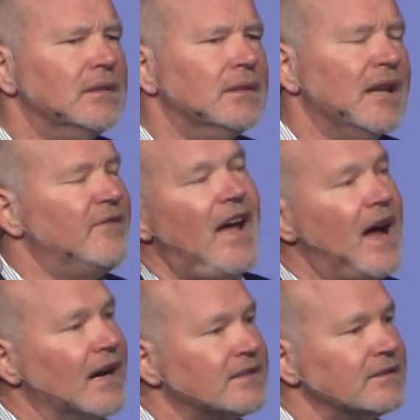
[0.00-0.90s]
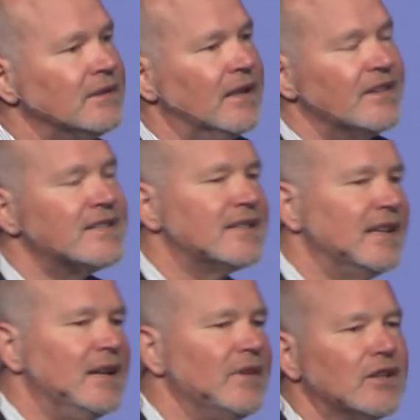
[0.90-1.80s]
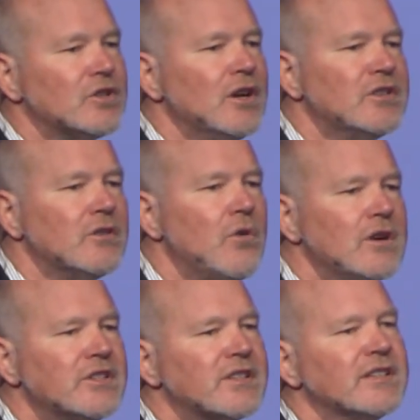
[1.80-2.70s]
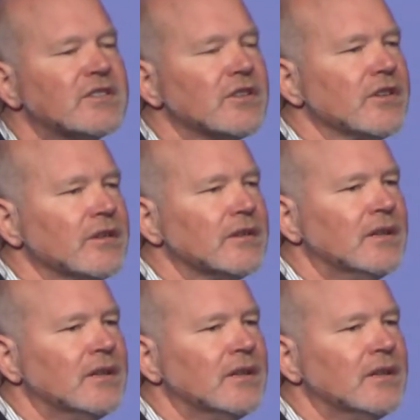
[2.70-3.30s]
In fact, this isn't even a Trojan horse concern.